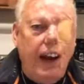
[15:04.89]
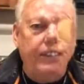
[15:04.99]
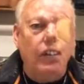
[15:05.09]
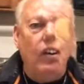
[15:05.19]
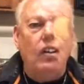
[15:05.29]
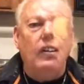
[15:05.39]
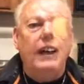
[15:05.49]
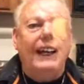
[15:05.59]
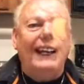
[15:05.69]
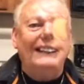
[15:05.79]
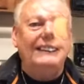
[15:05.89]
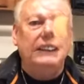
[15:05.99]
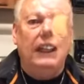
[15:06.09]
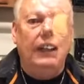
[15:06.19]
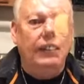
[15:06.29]
After all, it's the
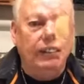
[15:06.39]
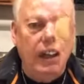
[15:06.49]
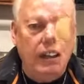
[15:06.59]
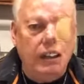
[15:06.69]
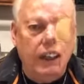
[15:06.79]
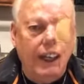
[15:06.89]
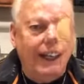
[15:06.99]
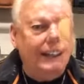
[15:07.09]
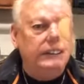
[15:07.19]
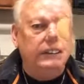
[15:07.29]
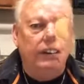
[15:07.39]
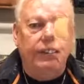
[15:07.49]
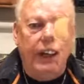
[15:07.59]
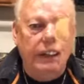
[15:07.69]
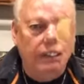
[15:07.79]
love of God. It's the
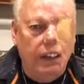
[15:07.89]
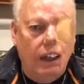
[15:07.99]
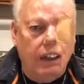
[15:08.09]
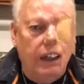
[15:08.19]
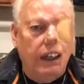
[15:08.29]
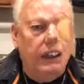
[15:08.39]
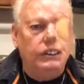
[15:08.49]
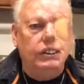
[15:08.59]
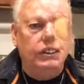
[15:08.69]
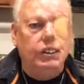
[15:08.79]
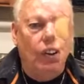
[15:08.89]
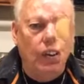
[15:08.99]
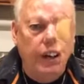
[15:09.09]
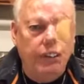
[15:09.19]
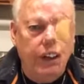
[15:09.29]
faith of God. It's the
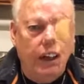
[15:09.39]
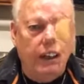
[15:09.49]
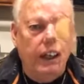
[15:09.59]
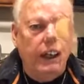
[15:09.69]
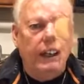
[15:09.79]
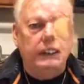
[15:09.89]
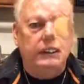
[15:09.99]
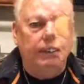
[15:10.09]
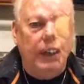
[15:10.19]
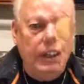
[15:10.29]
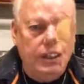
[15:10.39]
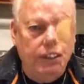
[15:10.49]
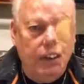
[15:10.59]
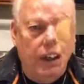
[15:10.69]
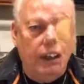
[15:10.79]
joy of God. It's the peace
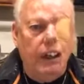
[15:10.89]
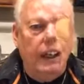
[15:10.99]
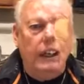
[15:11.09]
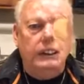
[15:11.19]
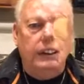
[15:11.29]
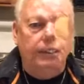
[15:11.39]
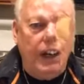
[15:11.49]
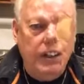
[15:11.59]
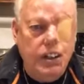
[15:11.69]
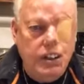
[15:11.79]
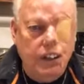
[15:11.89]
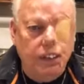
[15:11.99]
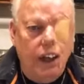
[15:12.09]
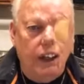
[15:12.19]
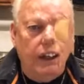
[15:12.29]
of God. It's the patience of
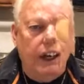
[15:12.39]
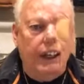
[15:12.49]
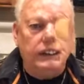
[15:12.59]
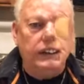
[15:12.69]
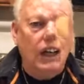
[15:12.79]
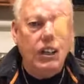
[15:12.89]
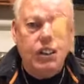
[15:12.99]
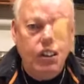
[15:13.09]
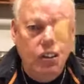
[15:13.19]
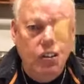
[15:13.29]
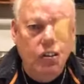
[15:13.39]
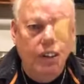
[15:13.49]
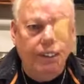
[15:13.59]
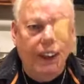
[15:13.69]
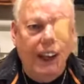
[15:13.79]
God. It's not you.
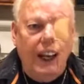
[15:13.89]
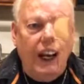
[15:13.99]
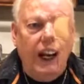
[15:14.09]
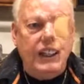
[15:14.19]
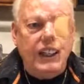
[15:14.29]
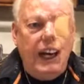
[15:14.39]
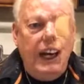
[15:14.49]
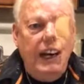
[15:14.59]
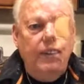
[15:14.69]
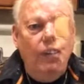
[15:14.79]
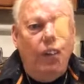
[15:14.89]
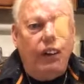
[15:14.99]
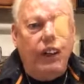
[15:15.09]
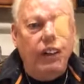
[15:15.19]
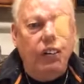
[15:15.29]
It's Him
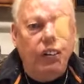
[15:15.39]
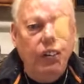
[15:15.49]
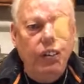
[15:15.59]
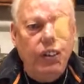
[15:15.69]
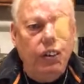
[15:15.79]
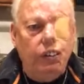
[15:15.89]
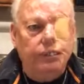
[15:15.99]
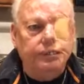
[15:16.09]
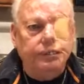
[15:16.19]
working through you.